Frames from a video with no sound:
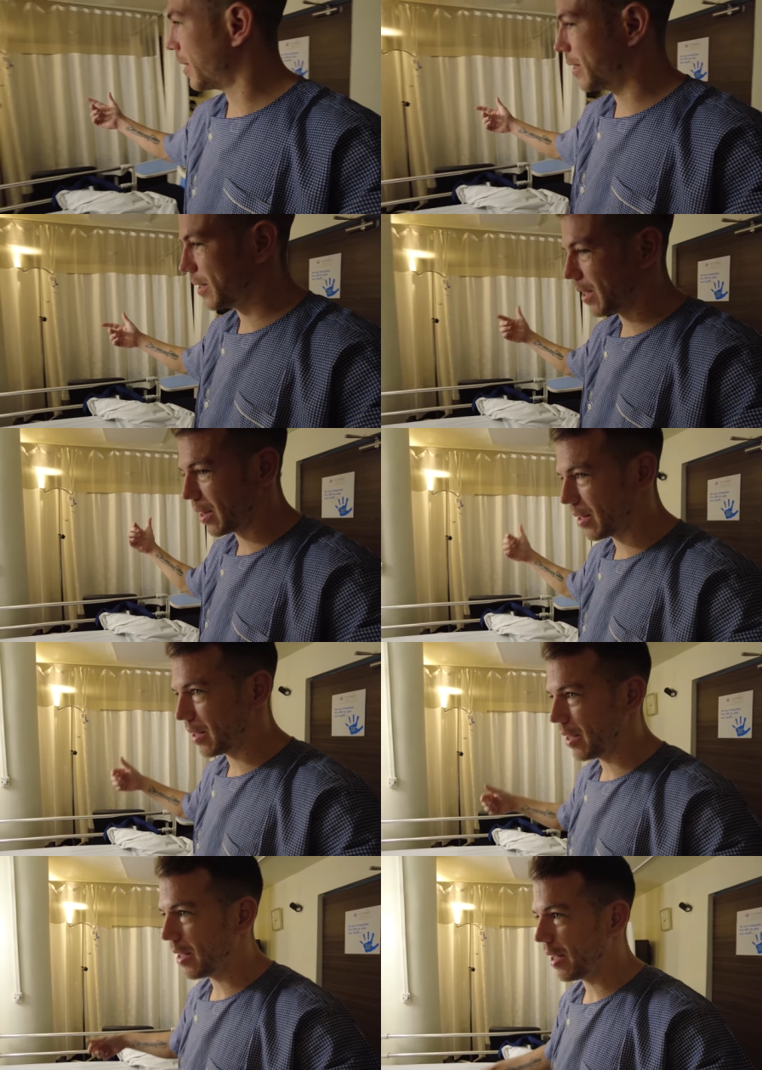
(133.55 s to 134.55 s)
There's another
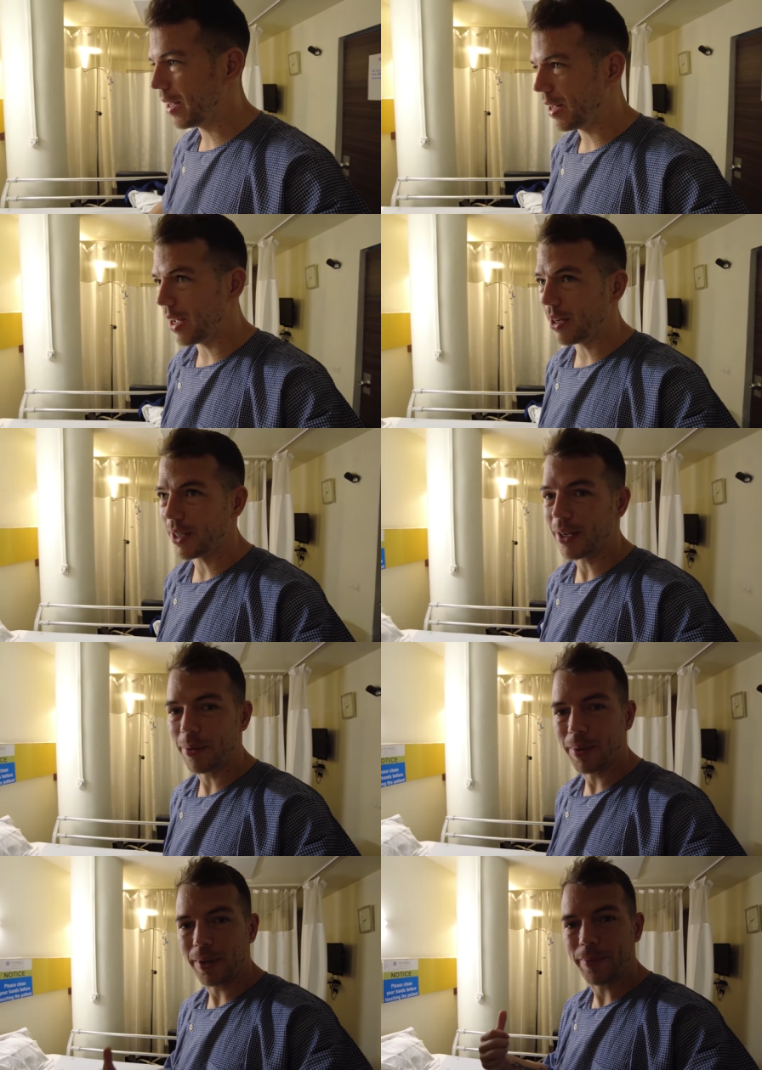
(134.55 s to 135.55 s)
uh,
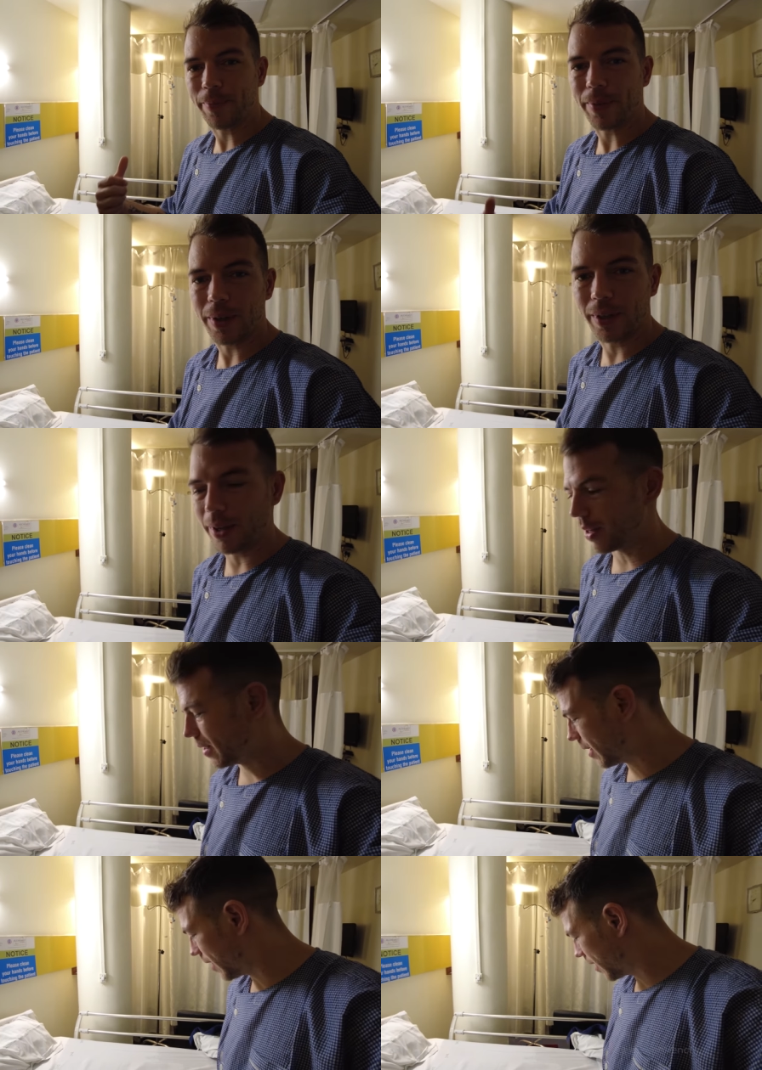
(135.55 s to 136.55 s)
gentleman on the other
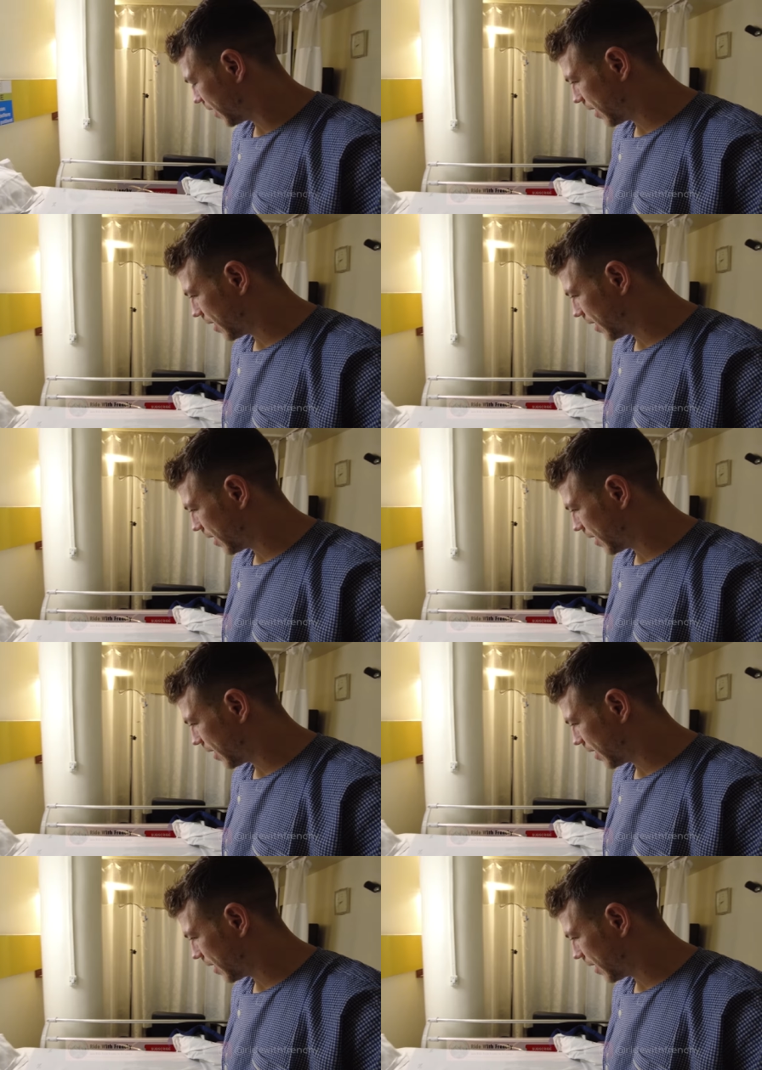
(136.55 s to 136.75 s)
side,